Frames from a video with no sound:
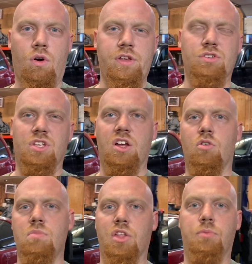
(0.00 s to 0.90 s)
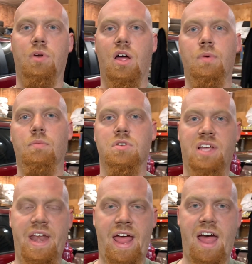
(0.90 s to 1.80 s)
usually I go multiply by
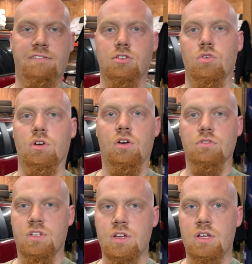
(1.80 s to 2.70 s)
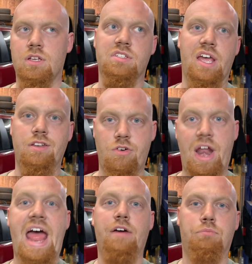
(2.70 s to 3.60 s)
percent half, so it goes, say,
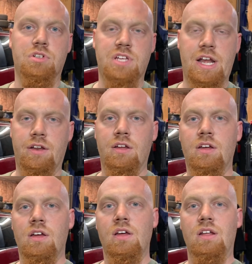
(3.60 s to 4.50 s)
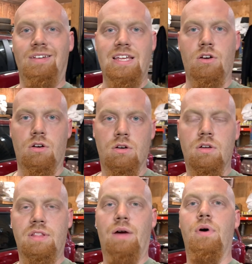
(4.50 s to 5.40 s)
2.5% leaner.
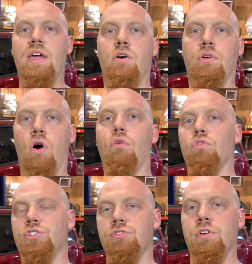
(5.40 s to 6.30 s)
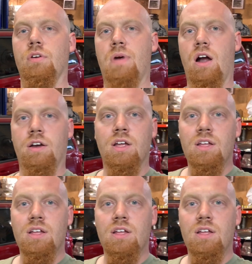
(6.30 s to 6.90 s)
That way you don't overshoot your mark.